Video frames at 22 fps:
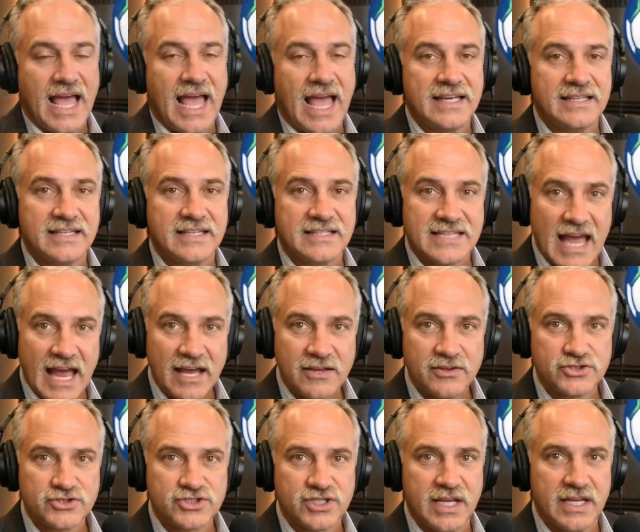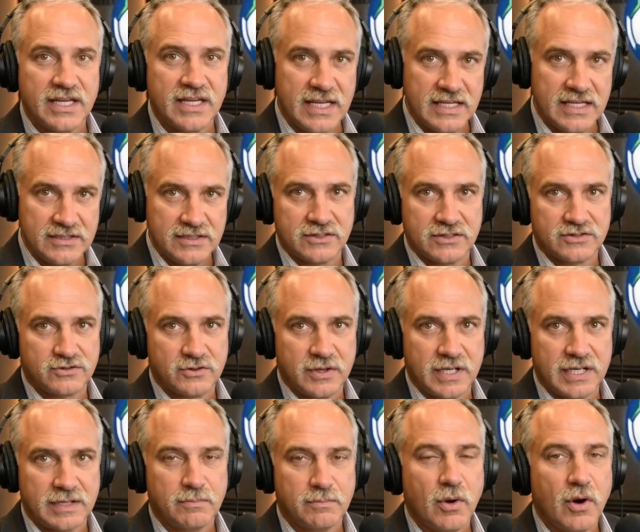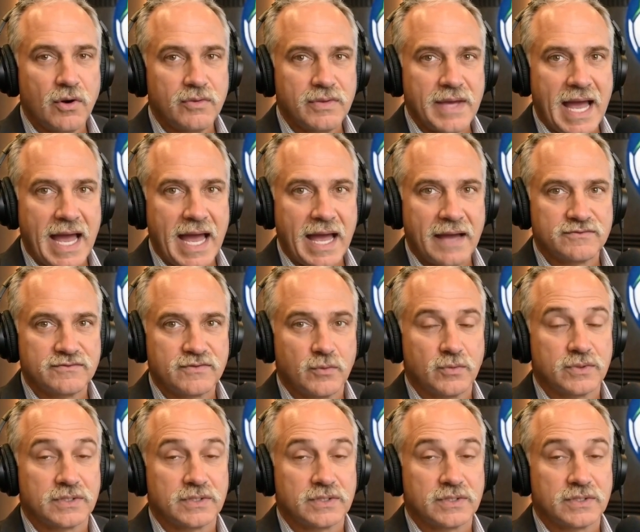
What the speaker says: and his energy and industry in both halves